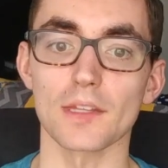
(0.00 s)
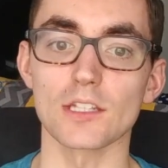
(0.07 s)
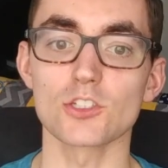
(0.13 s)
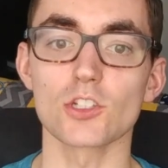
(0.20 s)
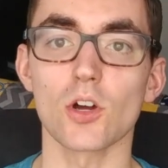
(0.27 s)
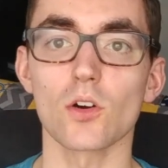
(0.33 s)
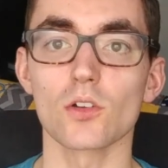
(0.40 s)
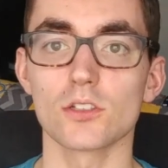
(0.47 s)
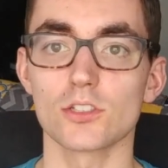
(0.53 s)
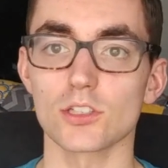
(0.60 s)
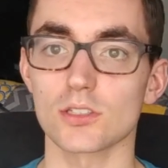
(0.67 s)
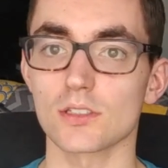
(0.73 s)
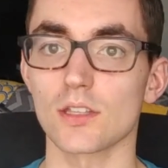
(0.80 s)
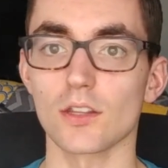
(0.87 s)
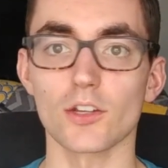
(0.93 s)
It showed
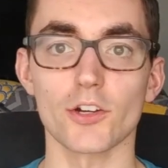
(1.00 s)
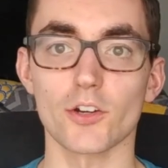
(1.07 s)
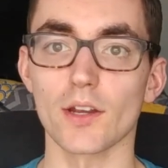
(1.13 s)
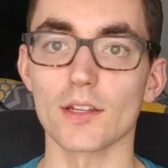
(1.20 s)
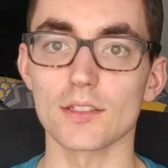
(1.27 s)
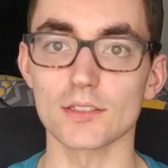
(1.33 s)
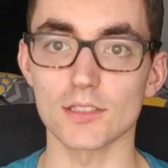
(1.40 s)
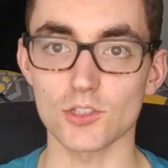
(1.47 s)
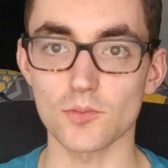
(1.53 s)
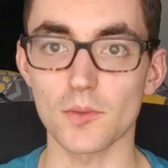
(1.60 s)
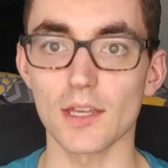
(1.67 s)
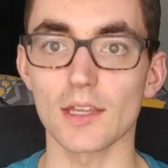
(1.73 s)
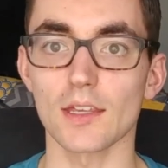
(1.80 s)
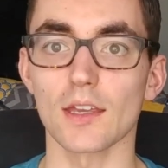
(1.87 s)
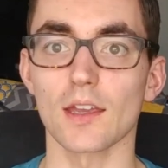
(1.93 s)
just their great decision
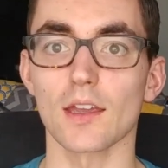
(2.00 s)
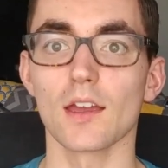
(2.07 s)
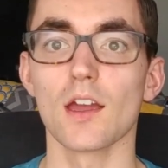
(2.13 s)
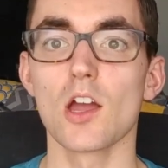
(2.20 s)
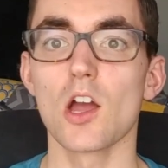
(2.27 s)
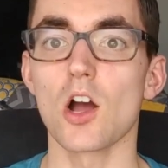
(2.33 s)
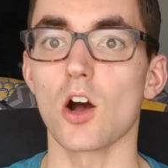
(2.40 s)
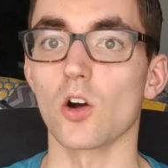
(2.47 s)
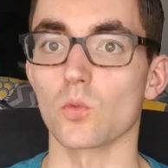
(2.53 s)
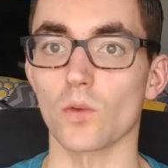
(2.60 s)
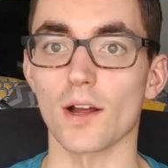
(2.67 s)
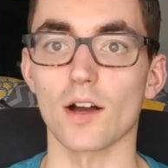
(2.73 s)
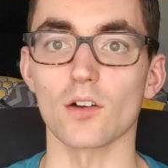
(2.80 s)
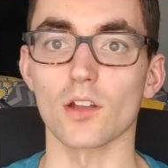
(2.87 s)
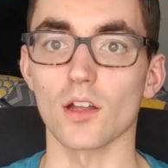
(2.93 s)
making
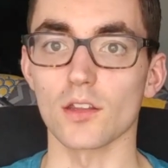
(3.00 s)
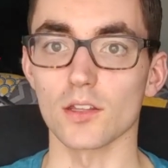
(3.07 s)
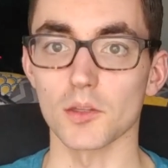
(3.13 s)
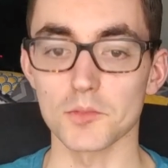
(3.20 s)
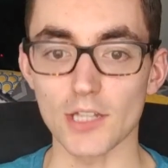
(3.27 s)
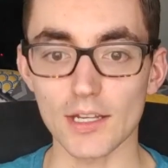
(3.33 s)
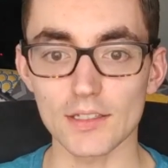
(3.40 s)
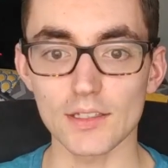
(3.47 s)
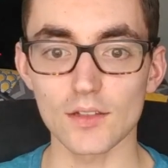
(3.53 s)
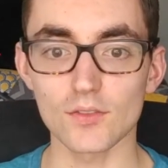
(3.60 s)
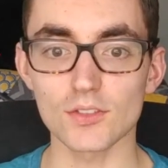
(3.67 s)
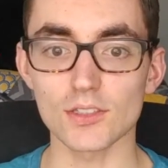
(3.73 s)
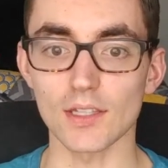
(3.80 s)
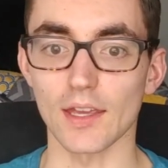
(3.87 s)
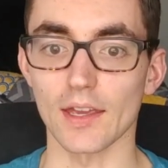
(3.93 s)
around all the
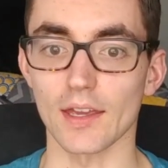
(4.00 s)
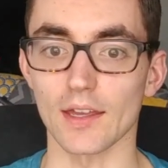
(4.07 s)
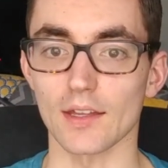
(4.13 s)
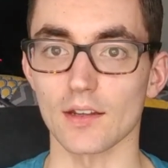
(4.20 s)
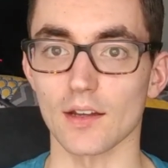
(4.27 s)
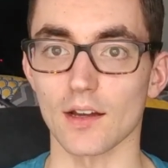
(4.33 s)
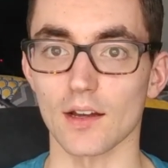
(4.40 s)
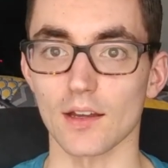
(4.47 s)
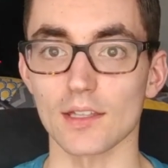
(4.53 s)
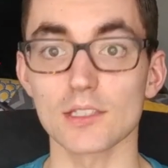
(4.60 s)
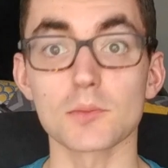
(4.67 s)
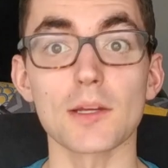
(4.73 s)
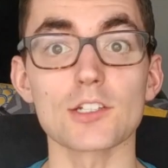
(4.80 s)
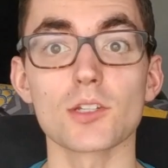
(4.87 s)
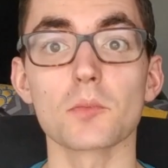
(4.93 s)
objectives, and
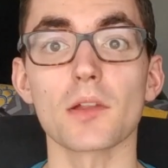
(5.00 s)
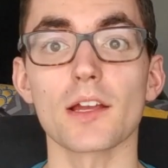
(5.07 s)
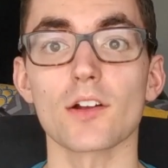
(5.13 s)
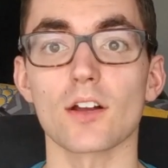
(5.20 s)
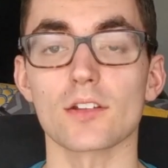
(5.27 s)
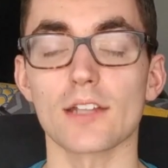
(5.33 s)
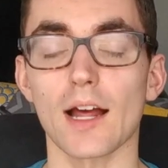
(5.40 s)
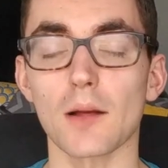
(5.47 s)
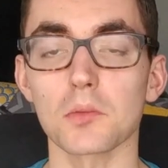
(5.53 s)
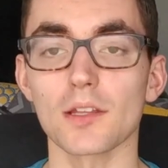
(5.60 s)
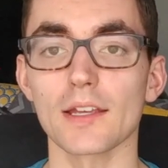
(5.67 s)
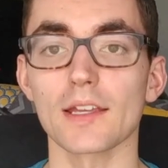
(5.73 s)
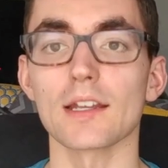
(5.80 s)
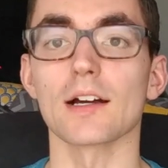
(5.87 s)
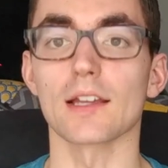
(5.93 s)
especially playing around top
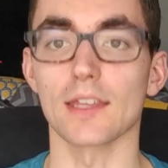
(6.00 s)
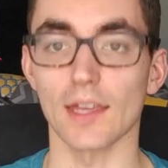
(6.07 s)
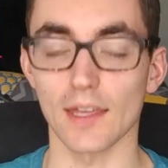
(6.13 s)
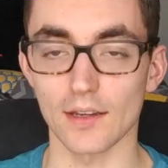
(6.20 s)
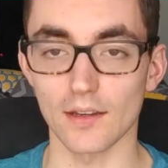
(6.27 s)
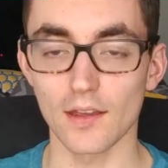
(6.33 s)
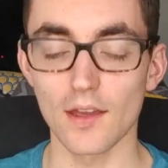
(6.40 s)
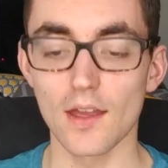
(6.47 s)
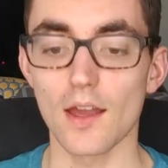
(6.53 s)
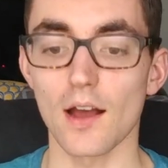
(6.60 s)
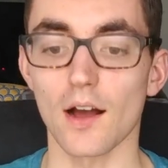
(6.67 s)
lane again.